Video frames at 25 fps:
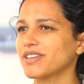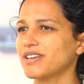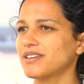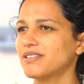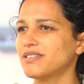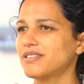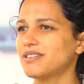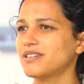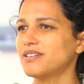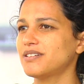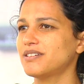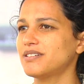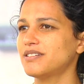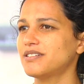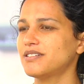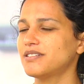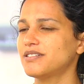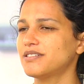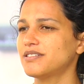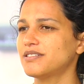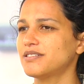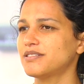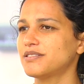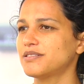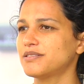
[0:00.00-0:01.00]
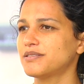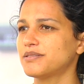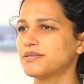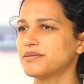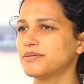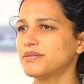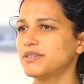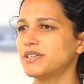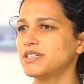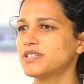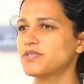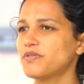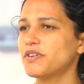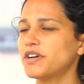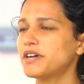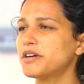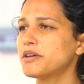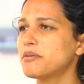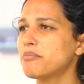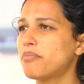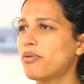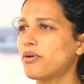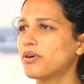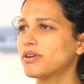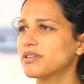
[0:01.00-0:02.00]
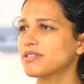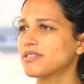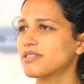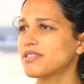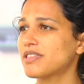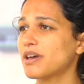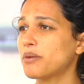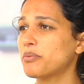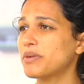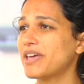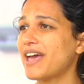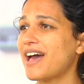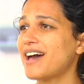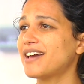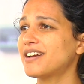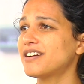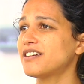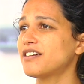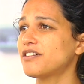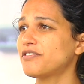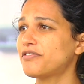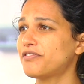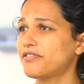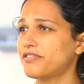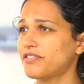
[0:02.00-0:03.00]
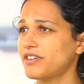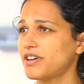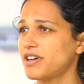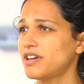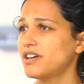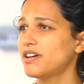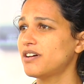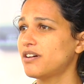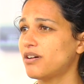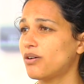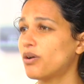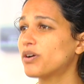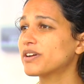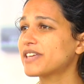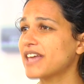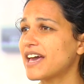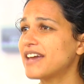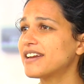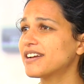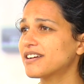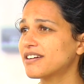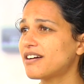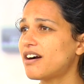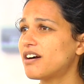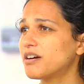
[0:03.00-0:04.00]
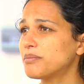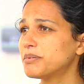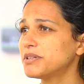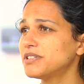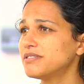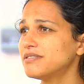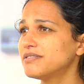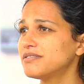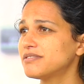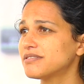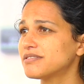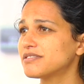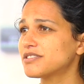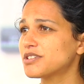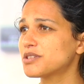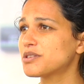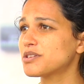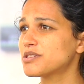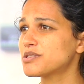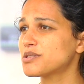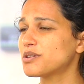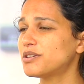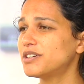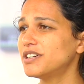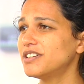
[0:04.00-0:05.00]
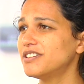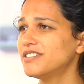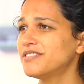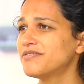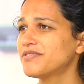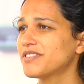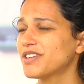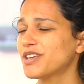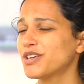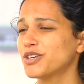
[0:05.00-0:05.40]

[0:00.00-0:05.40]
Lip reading: it's very important that we add enough organic carbon to the soil.